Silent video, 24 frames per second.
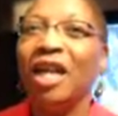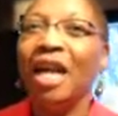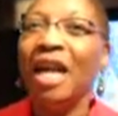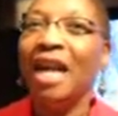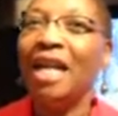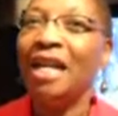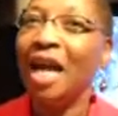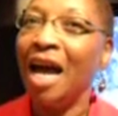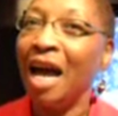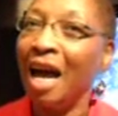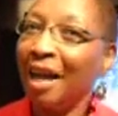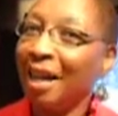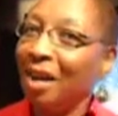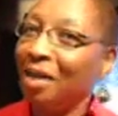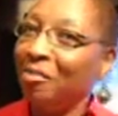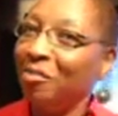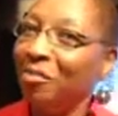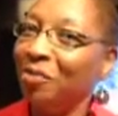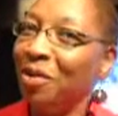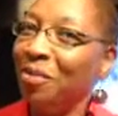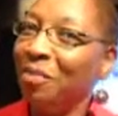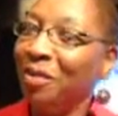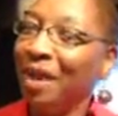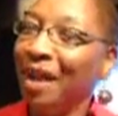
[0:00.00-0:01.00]
And I am
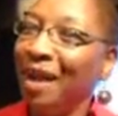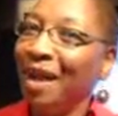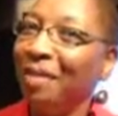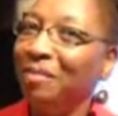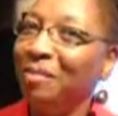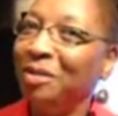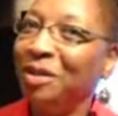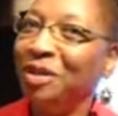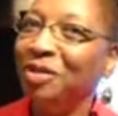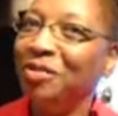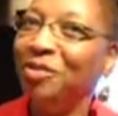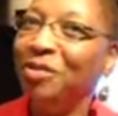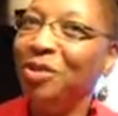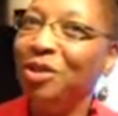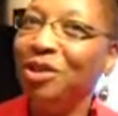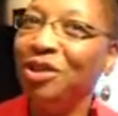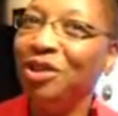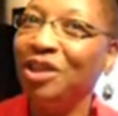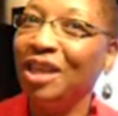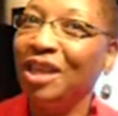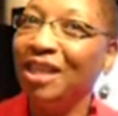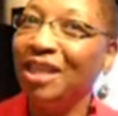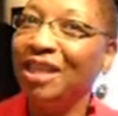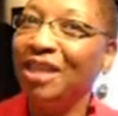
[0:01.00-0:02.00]
from Hampton,
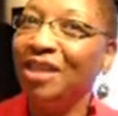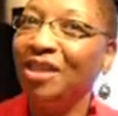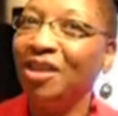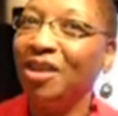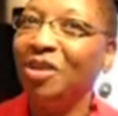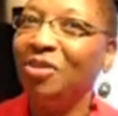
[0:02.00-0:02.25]
Virginia,